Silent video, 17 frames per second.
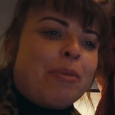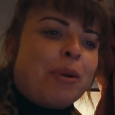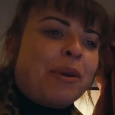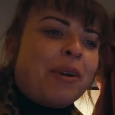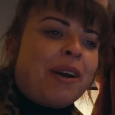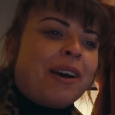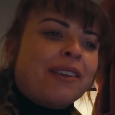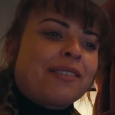
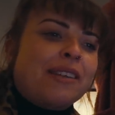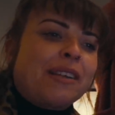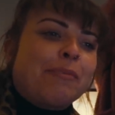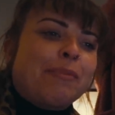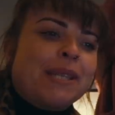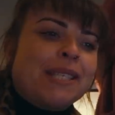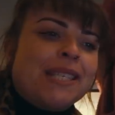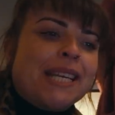
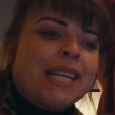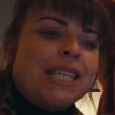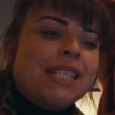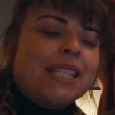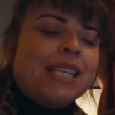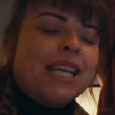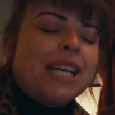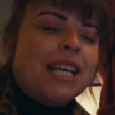podcasting
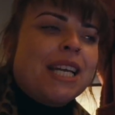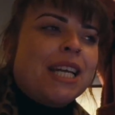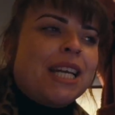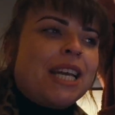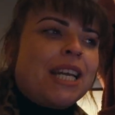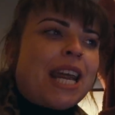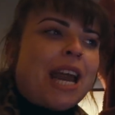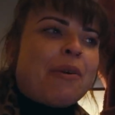business,
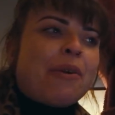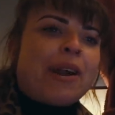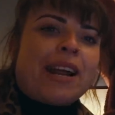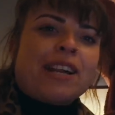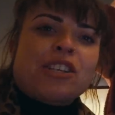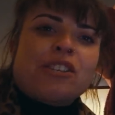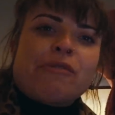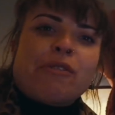and now we're
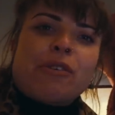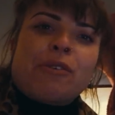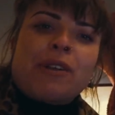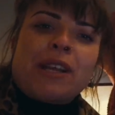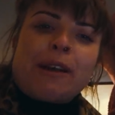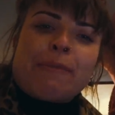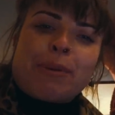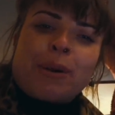actually
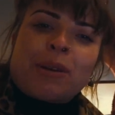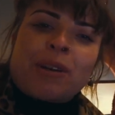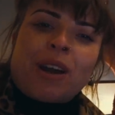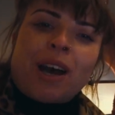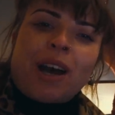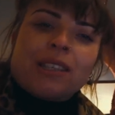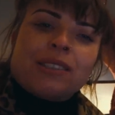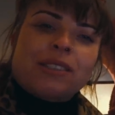recording a
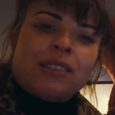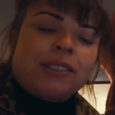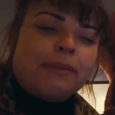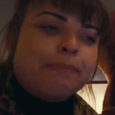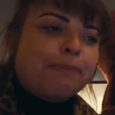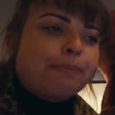podcast.